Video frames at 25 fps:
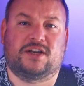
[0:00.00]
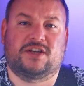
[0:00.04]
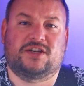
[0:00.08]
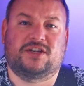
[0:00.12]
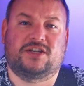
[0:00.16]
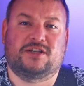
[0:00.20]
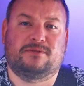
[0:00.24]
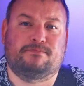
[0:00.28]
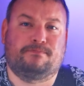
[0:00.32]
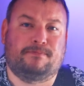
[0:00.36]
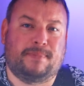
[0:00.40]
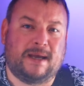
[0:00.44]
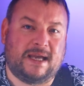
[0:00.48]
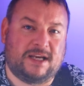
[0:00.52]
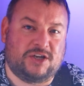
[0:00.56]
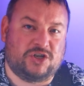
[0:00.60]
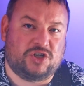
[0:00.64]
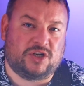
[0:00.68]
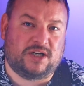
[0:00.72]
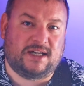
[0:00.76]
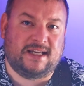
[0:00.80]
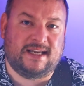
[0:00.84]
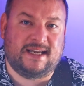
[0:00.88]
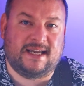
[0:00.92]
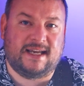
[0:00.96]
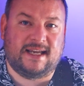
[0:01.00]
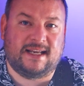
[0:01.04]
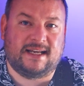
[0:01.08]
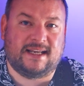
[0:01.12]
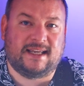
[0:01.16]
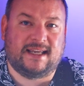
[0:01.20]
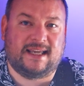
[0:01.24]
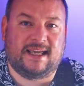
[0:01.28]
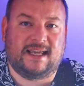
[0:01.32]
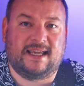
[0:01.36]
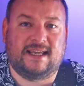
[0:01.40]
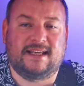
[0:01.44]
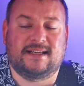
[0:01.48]
especially in
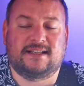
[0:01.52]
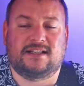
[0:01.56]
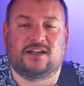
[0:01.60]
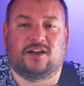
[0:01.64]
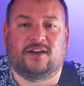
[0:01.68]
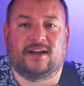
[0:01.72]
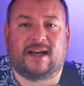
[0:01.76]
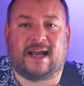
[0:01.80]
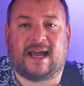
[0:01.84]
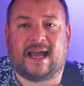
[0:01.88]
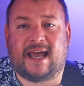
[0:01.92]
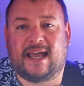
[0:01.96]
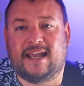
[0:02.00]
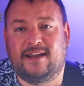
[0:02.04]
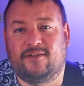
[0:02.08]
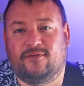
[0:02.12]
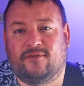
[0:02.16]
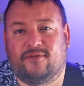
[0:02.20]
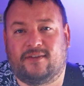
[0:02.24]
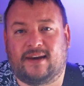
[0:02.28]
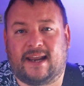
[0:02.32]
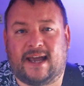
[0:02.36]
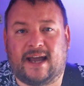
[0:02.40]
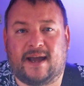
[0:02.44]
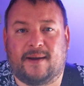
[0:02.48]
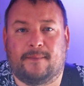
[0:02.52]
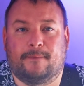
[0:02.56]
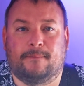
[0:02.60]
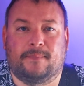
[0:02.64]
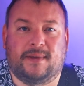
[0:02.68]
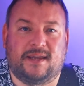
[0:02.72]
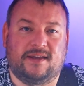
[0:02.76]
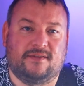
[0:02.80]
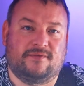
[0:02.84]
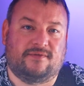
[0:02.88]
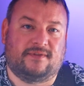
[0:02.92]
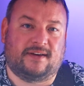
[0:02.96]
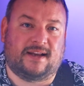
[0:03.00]
keys like A flat,
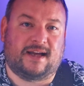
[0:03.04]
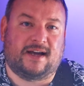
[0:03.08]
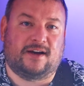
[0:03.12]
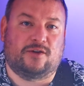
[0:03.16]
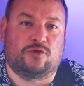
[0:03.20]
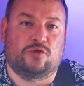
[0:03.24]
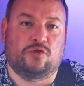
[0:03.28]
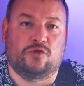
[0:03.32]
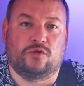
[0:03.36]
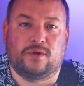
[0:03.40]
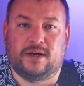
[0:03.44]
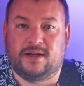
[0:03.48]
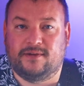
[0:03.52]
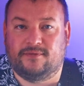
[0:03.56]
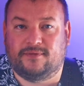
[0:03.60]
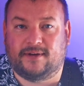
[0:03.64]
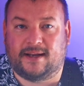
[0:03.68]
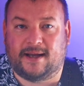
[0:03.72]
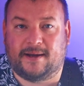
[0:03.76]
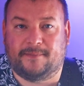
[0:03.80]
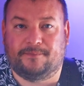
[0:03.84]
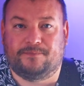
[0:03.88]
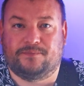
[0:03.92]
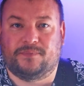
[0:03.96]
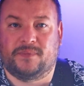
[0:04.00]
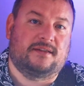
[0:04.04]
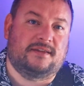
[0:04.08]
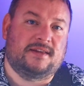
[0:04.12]
B flat or E flat,